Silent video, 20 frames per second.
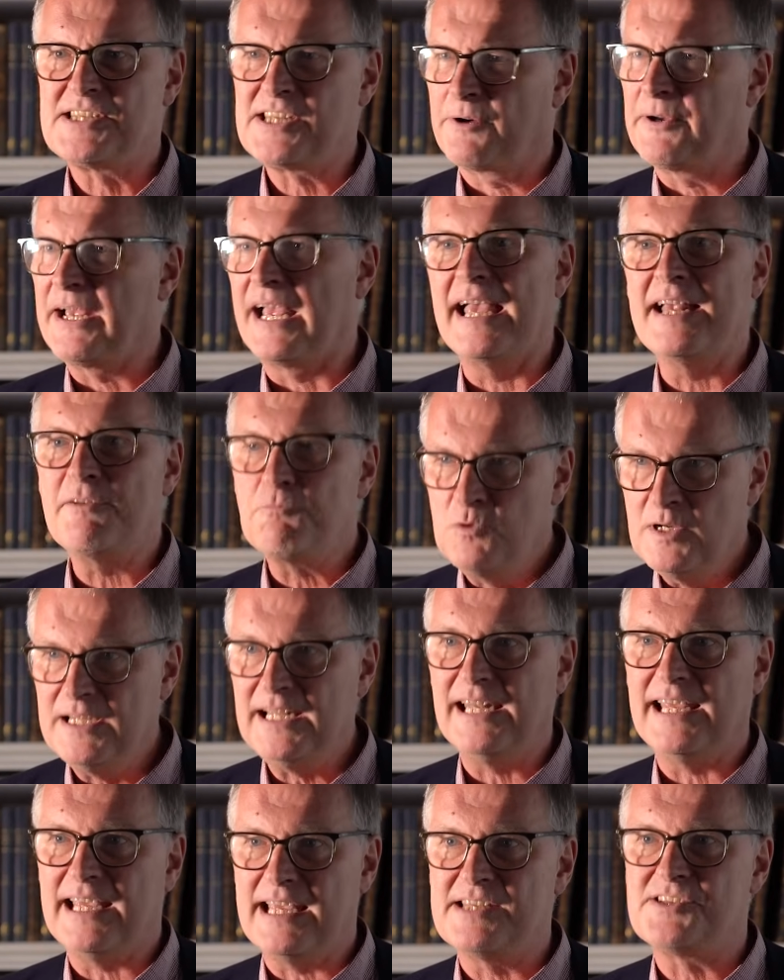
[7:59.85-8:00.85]
So it
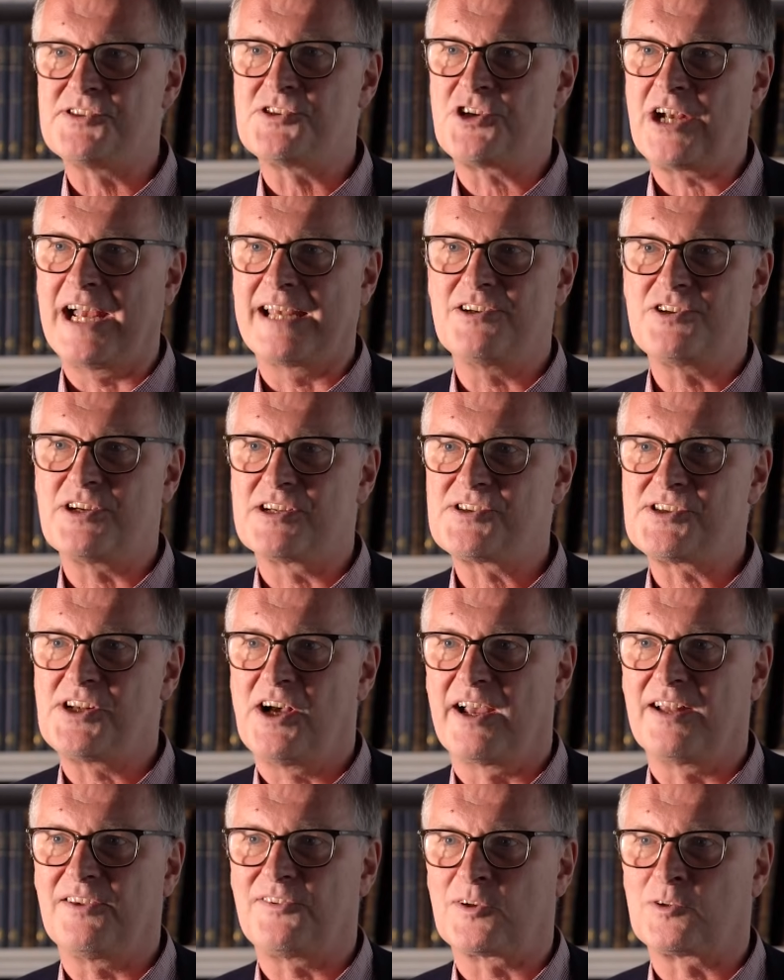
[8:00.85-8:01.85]
really is changing
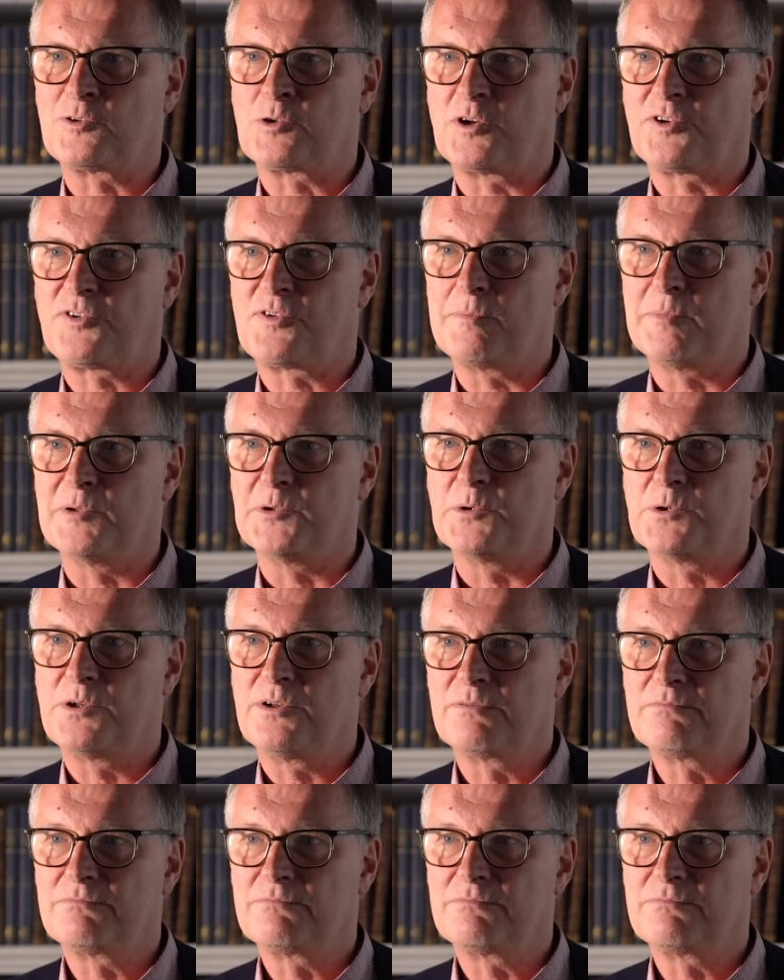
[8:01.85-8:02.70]
science across the board.